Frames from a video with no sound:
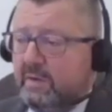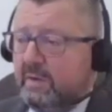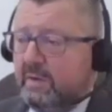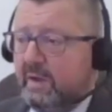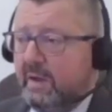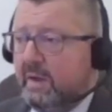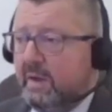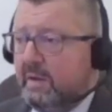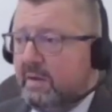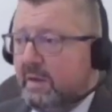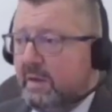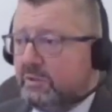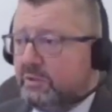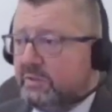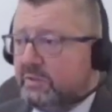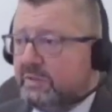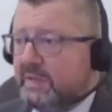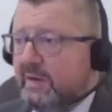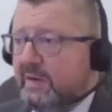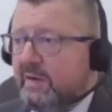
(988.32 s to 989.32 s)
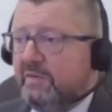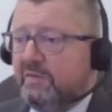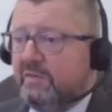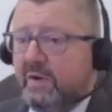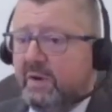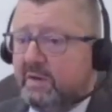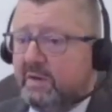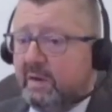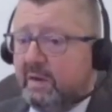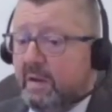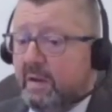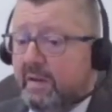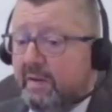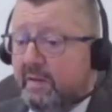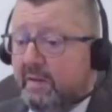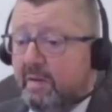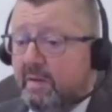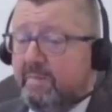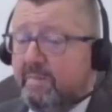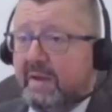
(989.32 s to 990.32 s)
Not just getting a straight decline
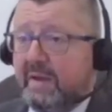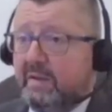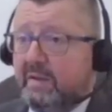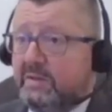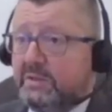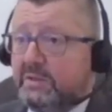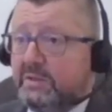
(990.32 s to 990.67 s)
and come back in